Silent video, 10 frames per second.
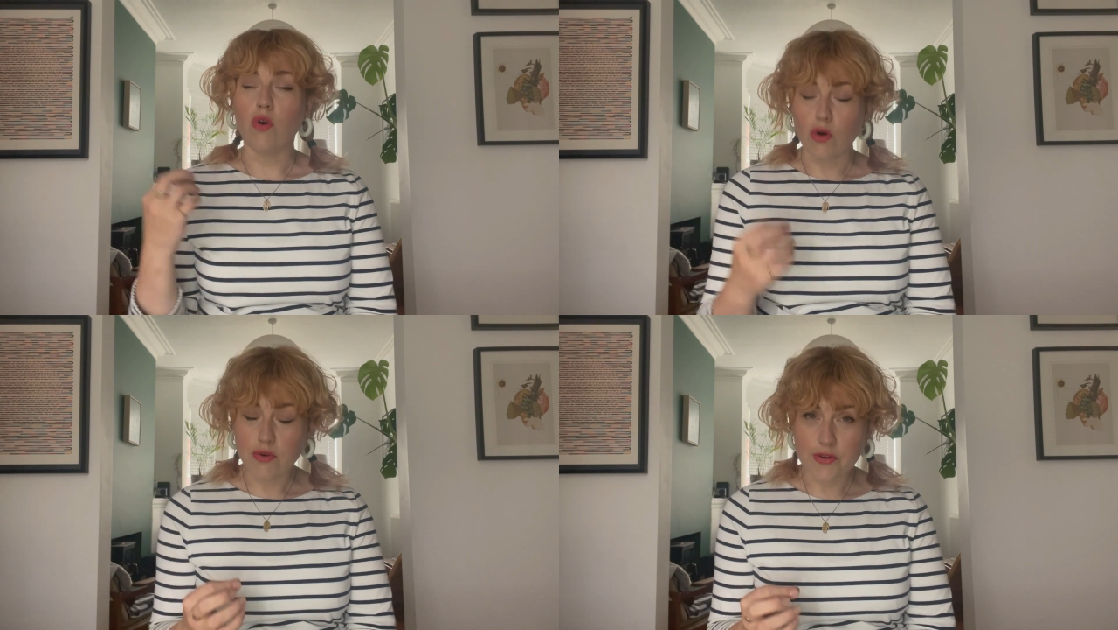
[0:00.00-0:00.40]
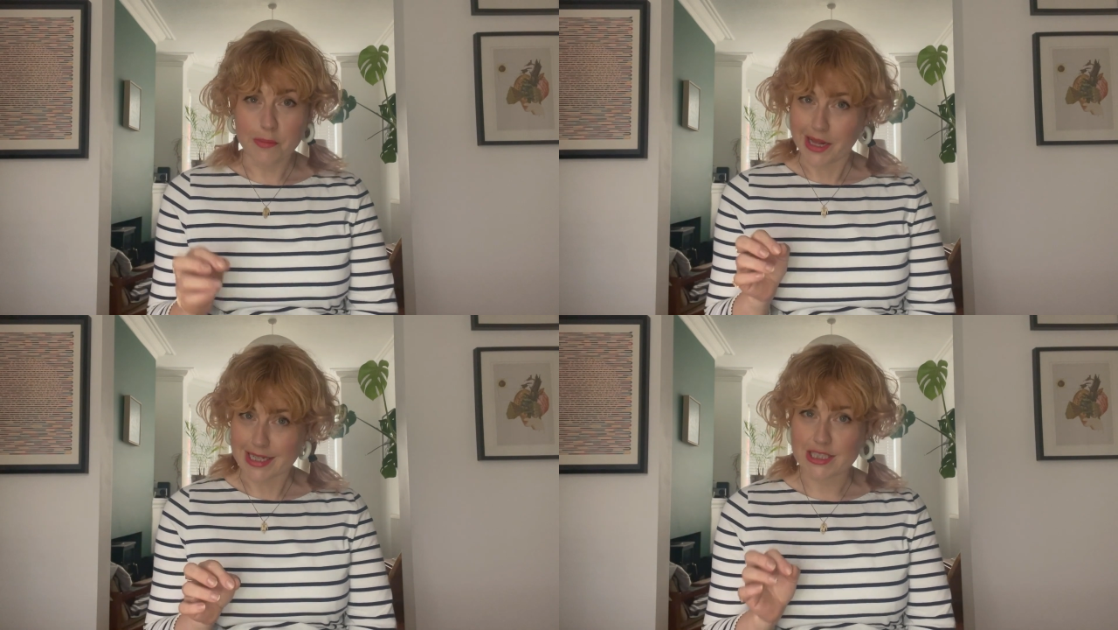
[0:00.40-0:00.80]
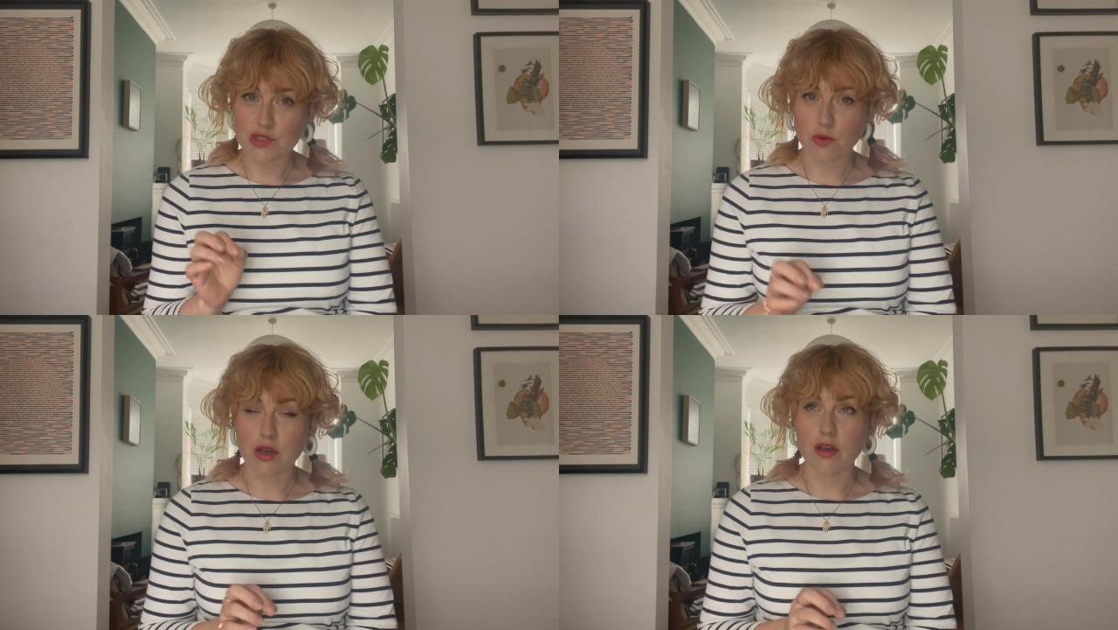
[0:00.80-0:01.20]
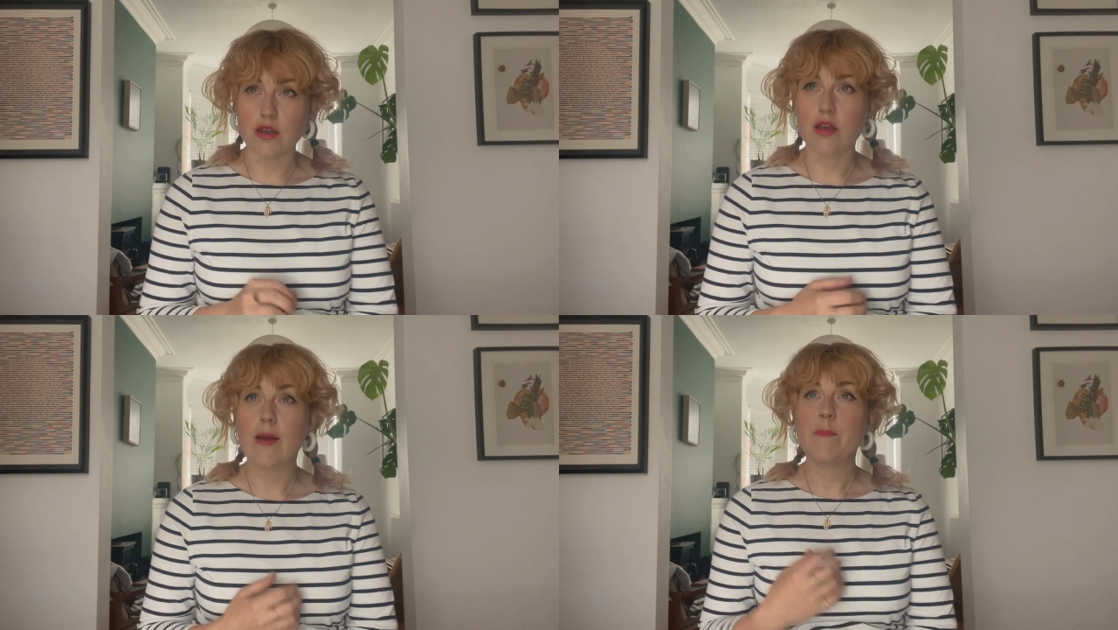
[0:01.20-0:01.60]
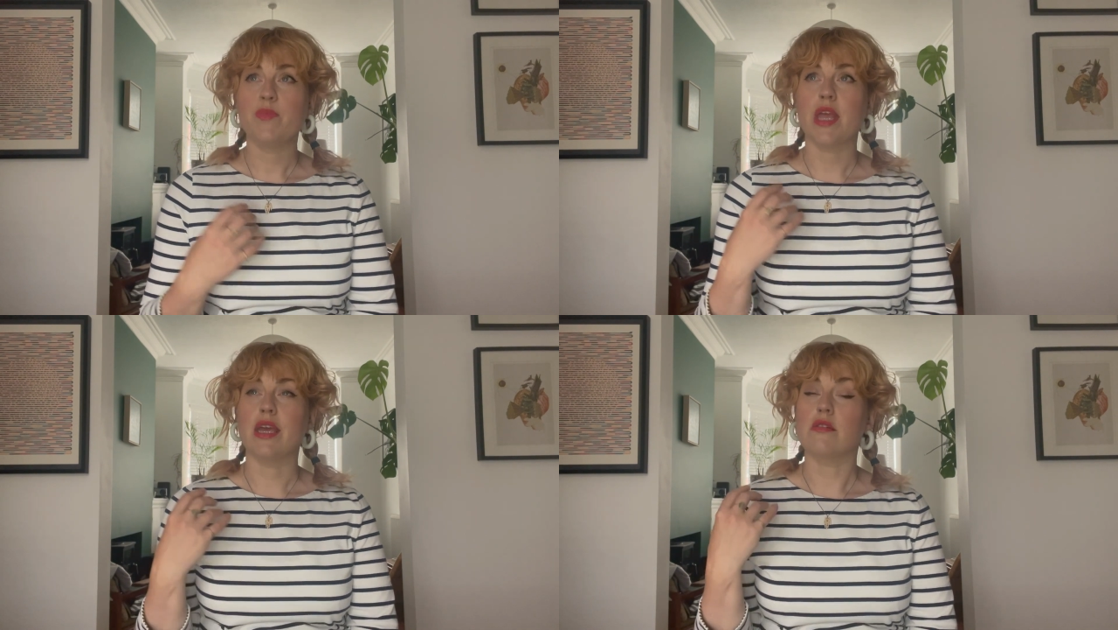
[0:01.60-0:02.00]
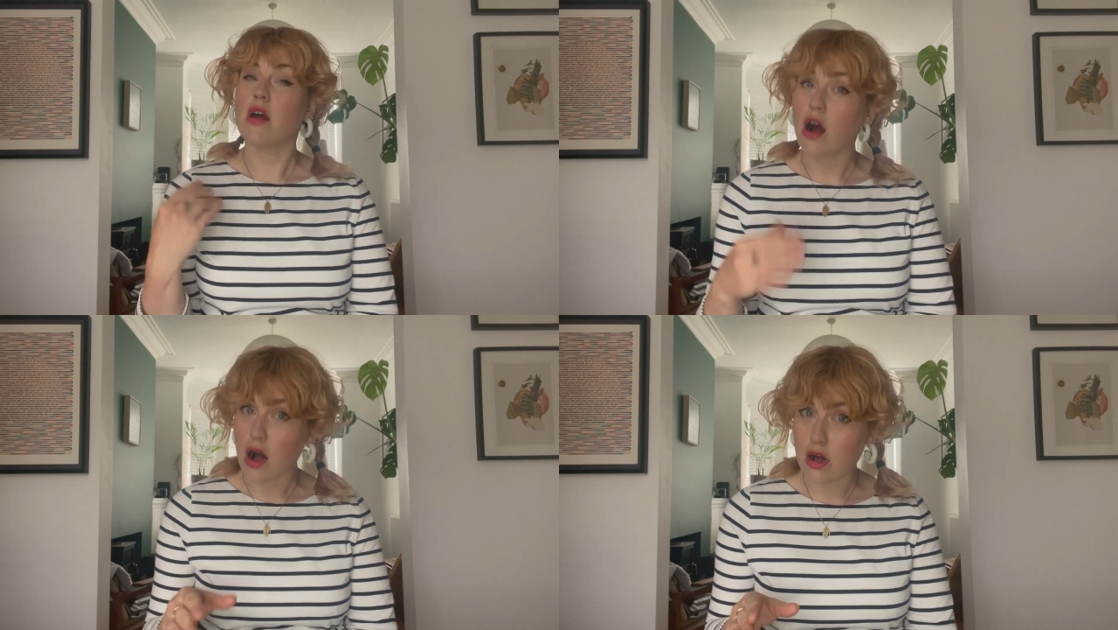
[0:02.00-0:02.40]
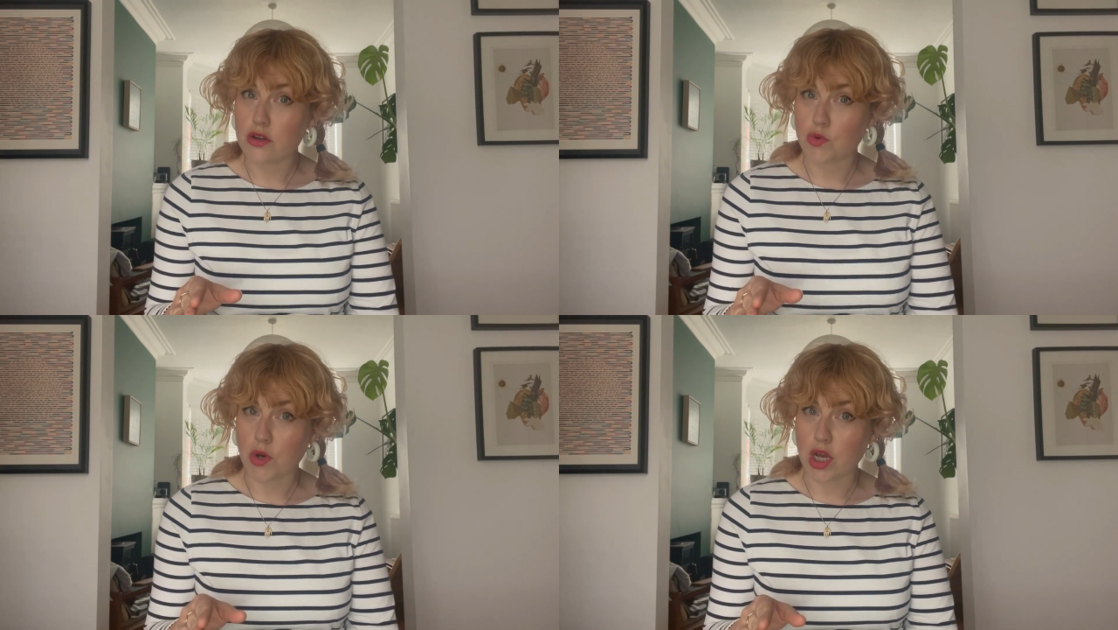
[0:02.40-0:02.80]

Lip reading: awful place to work. It is hard